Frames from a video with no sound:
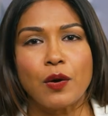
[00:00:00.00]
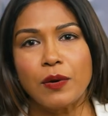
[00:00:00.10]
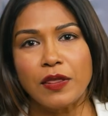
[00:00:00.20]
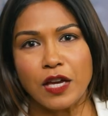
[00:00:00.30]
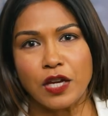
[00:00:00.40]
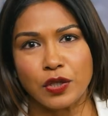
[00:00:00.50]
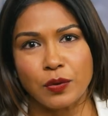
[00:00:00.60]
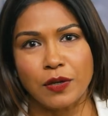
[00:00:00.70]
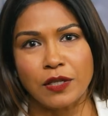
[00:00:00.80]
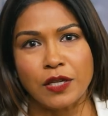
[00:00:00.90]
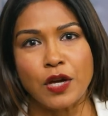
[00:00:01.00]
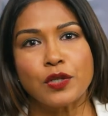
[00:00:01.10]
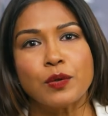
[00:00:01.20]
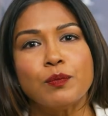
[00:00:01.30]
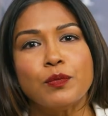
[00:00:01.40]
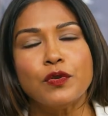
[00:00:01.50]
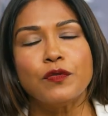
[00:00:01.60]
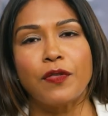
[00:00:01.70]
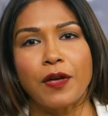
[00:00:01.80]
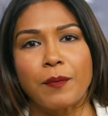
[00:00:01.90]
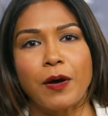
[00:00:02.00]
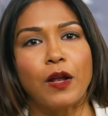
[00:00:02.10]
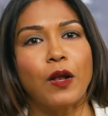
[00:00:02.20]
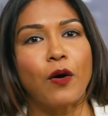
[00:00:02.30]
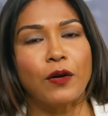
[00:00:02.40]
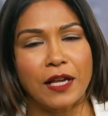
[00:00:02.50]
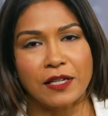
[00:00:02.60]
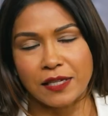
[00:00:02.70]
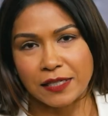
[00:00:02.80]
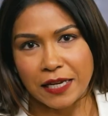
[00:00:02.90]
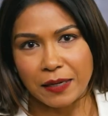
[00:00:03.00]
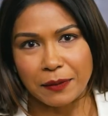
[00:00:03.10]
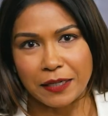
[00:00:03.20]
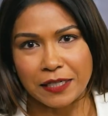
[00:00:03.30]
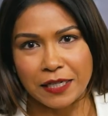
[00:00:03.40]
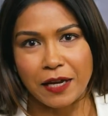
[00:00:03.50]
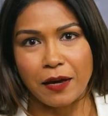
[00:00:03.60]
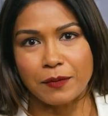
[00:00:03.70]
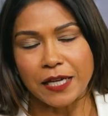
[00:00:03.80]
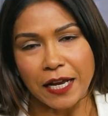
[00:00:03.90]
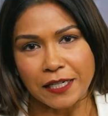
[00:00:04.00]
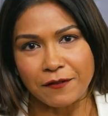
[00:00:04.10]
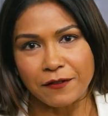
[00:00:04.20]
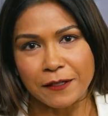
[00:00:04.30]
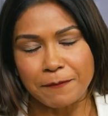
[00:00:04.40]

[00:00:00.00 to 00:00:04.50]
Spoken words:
with issuers to move them along their sustainability objectives.